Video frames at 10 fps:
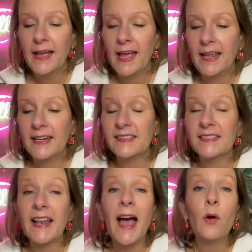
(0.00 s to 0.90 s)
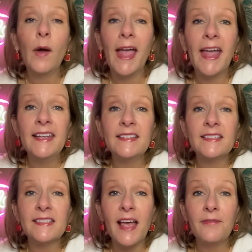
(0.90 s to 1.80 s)
And it's now
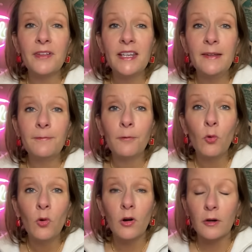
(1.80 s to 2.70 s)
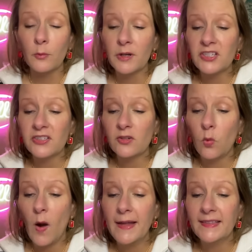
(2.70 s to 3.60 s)
$8.74, which is
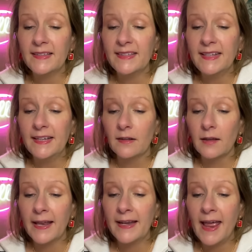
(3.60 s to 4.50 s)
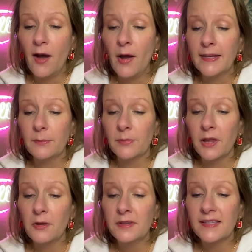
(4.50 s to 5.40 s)
quite the deal. And now I can
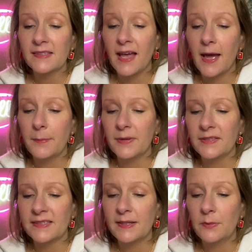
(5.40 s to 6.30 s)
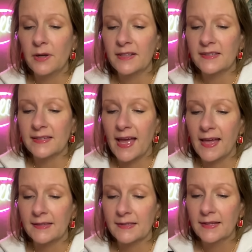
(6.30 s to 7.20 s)
blow this up and see what it
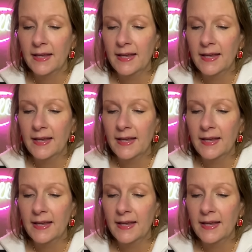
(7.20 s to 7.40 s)
says.